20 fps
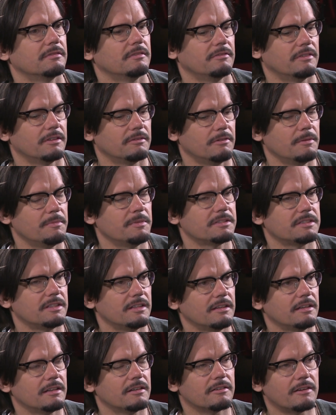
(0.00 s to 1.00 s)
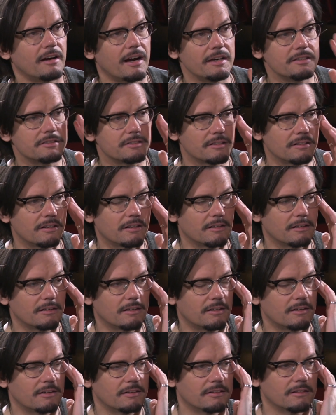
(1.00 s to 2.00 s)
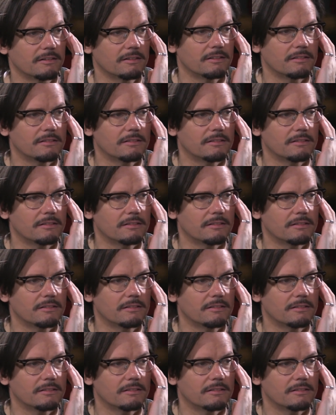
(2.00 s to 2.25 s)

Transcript: When women sitting there, and their eyes are are, are